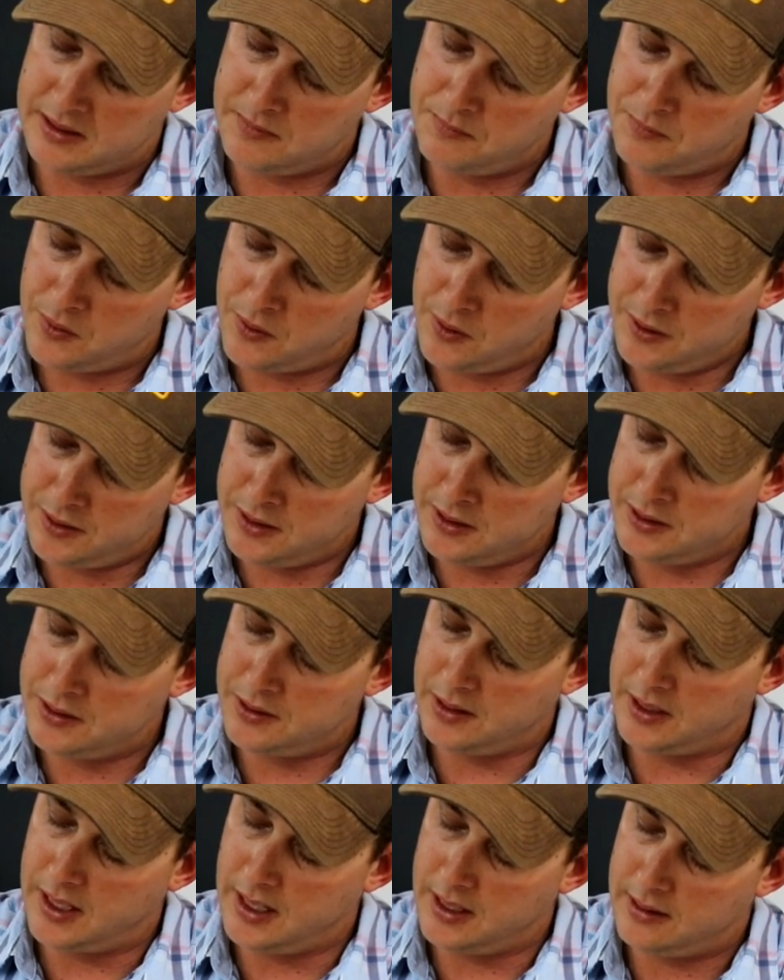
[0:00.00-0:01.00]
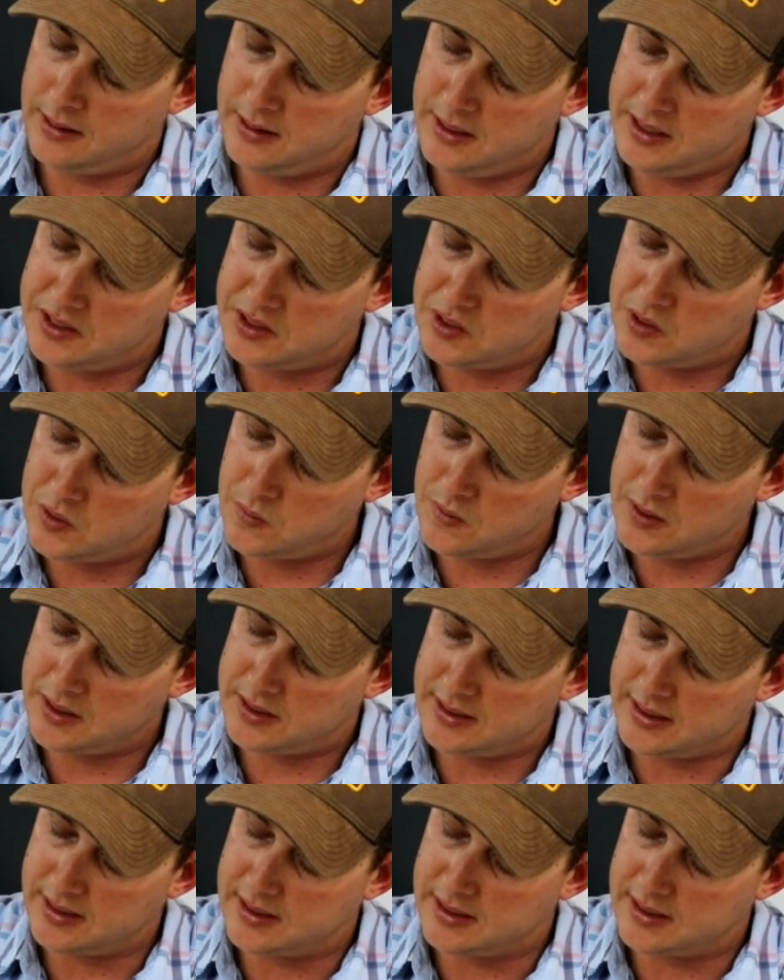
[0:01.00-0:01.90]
important to get these twists